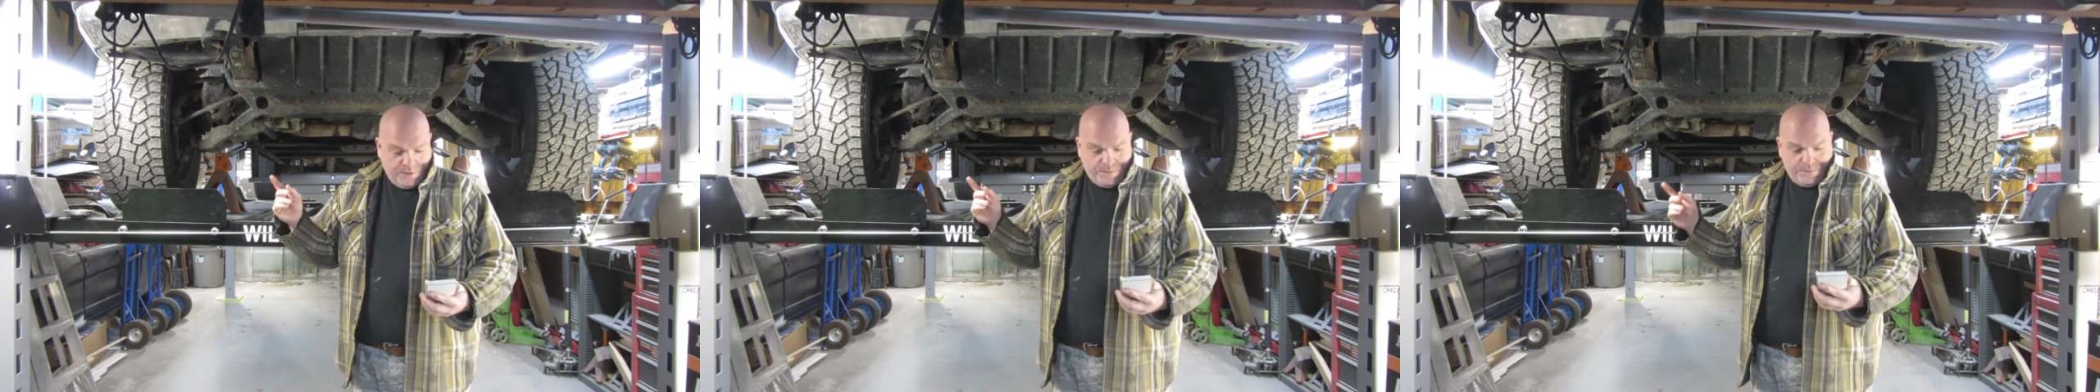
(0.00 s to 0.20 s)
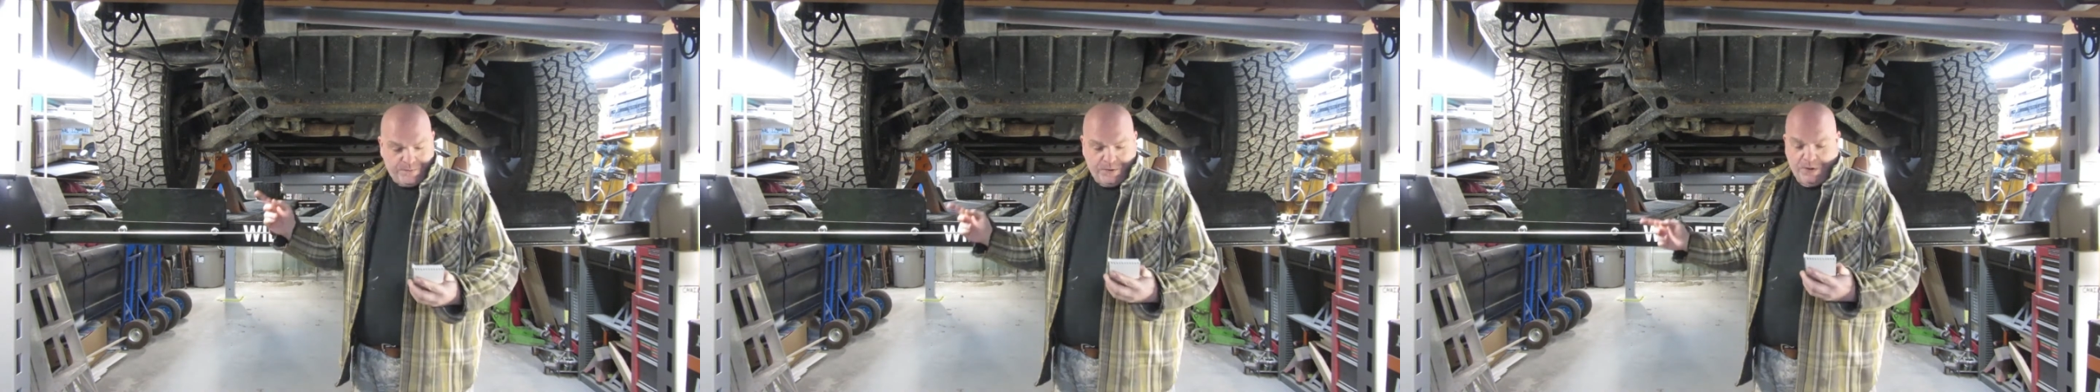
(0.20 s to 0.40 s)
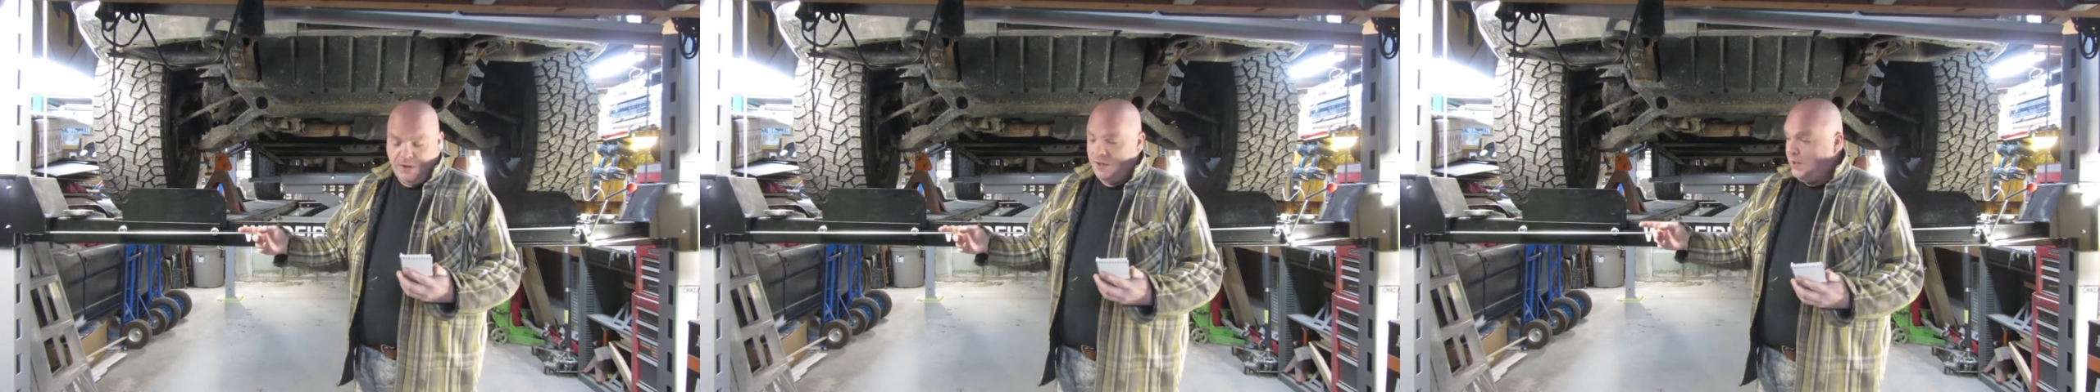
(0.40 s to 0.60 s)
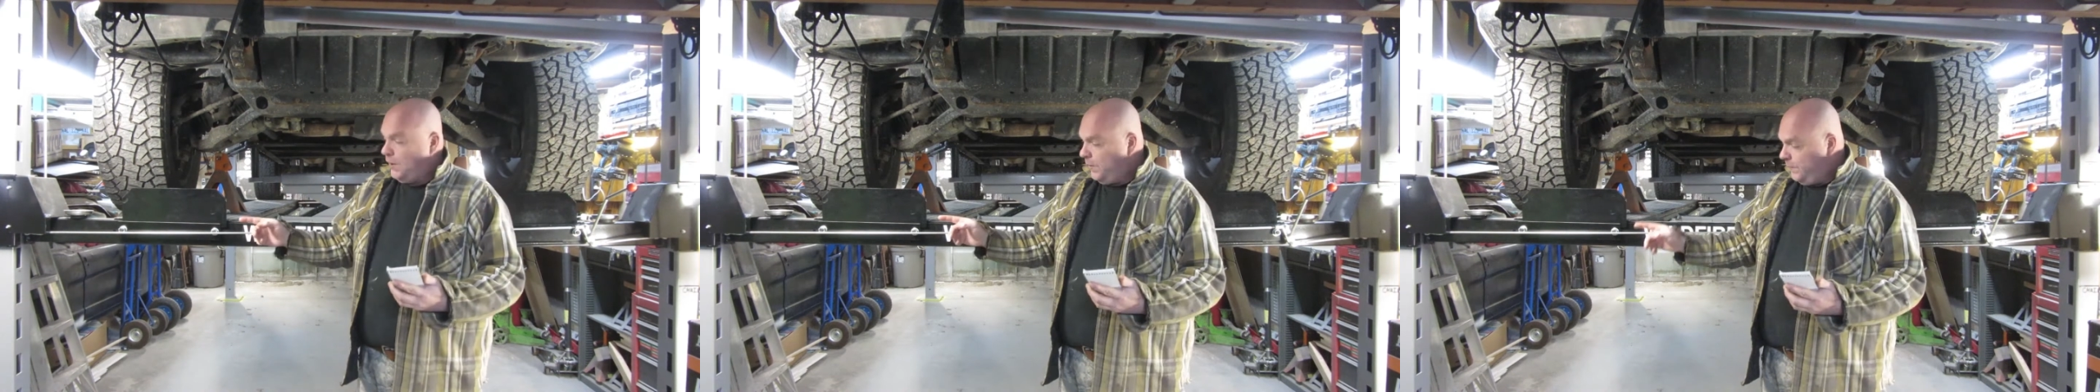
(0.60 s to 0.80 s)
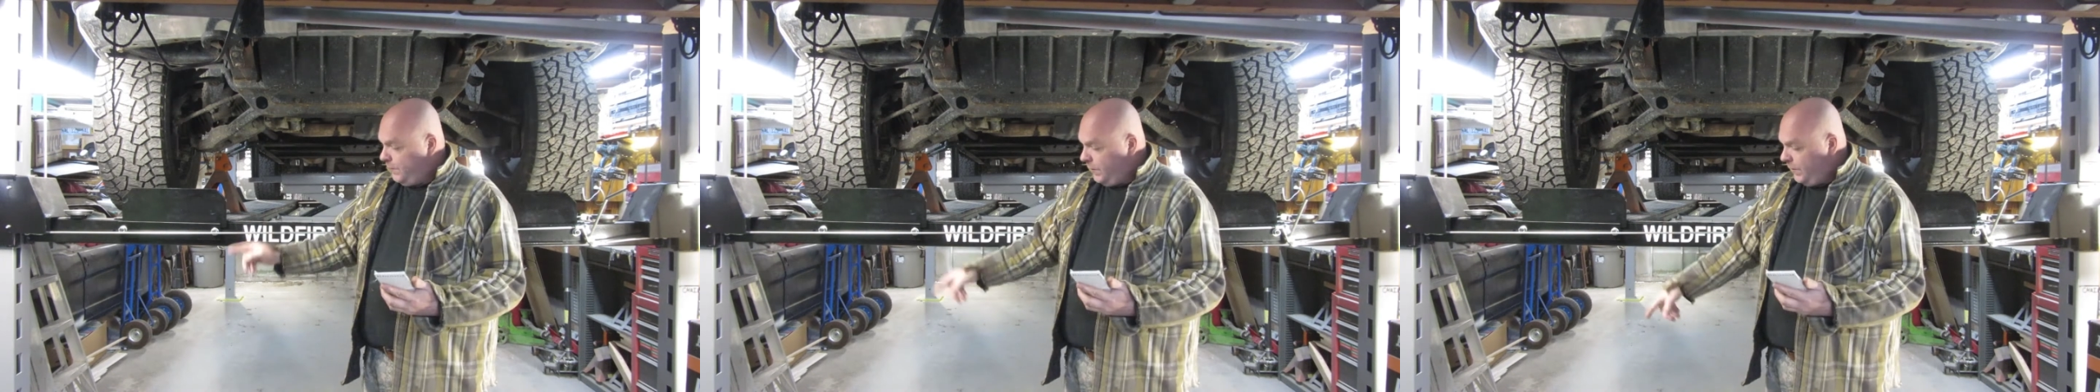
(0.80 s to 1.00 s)

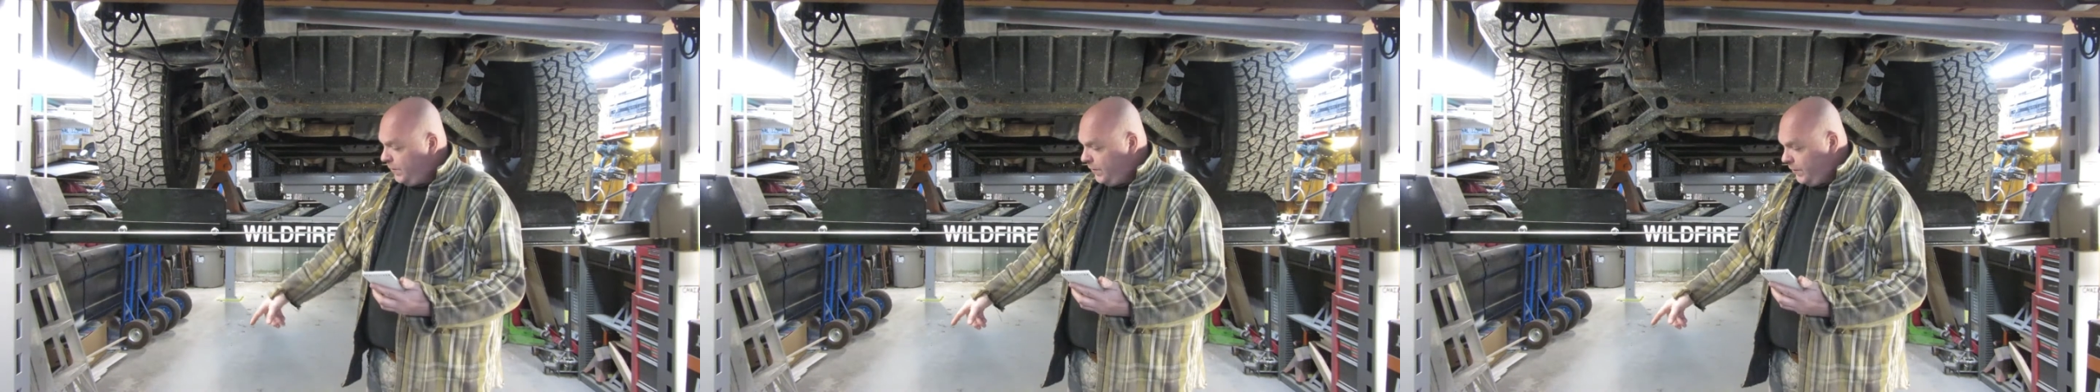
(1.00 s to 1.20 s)
from